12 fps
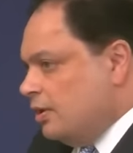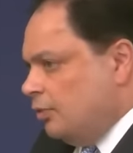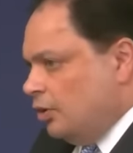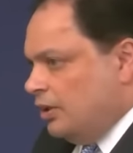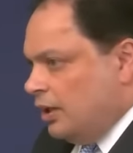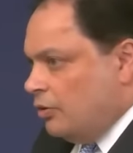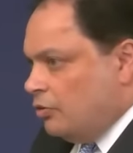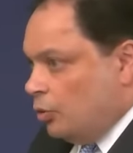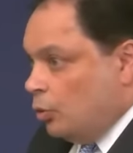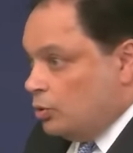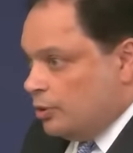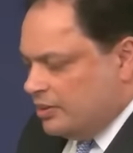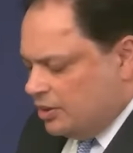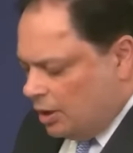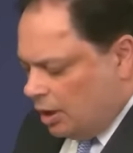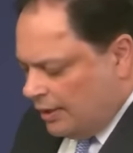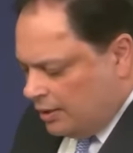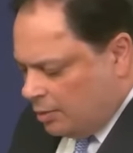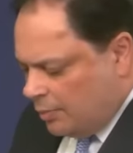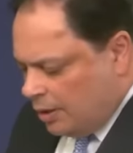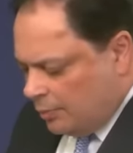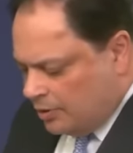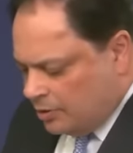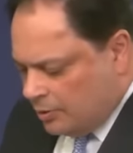I'm not going to go through all 29 in a
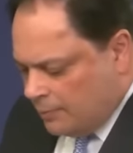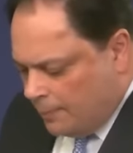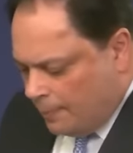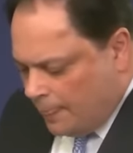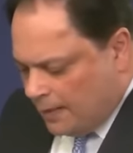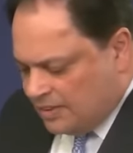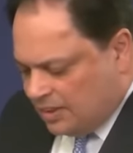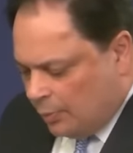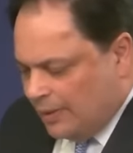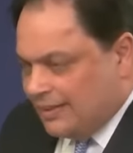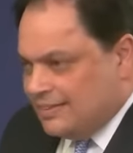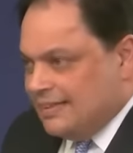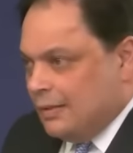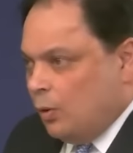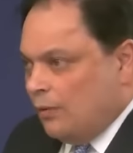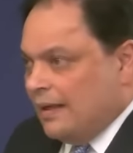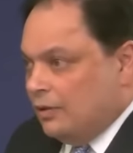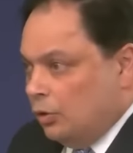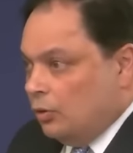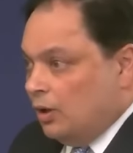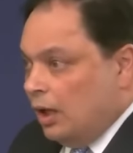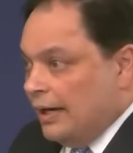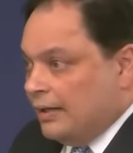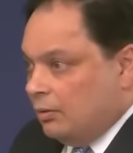moment, so we can see what they look
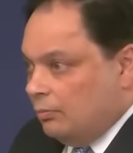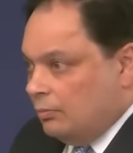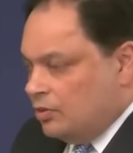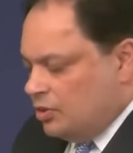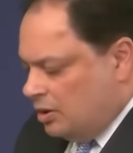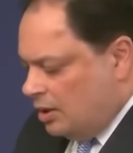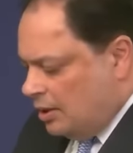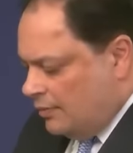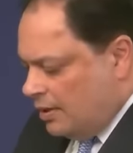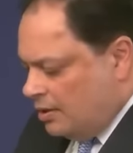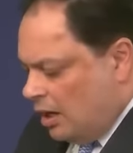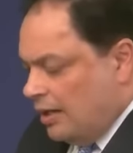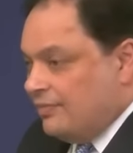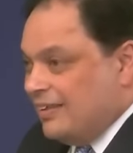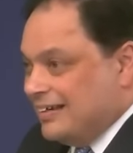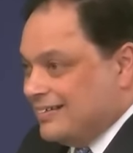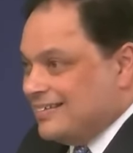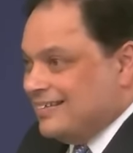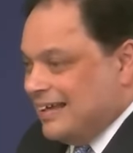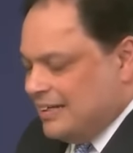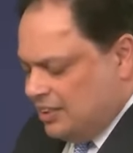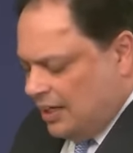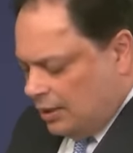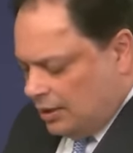like and the kind of things that they
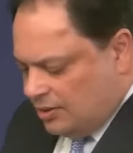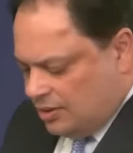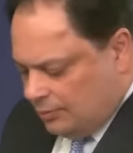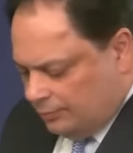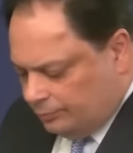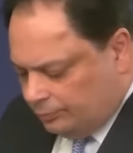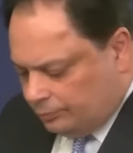tell us.